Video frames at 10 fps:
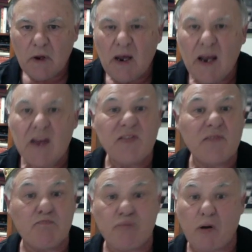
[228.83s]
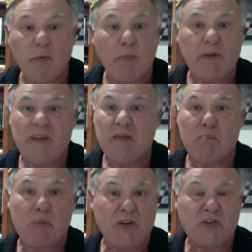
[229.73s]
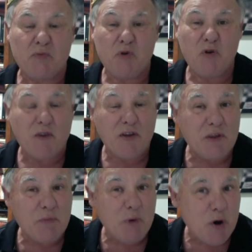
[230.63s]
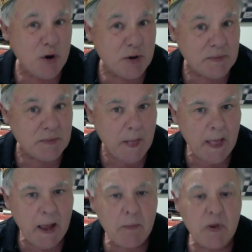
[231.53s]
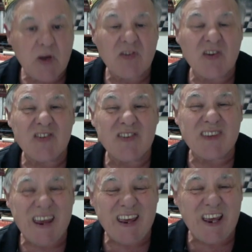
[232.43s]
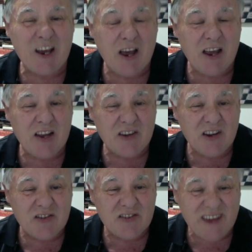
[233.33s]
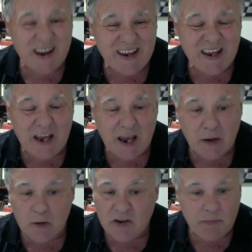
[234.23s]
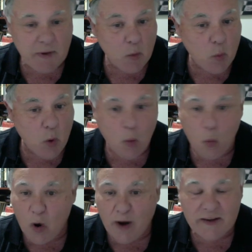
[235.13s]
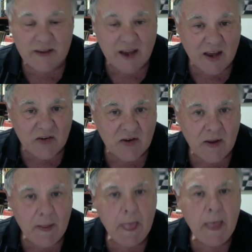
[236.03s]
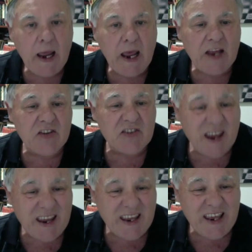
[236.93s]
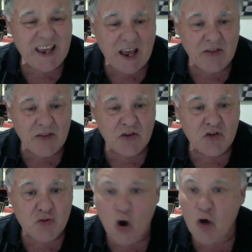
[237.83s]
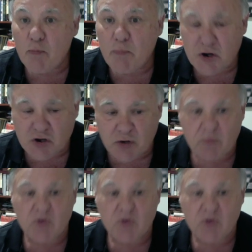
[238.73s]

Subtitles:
It's probably the best move on the board because it's taking out, it doesn't matter what white does, it's taking out the strong bishop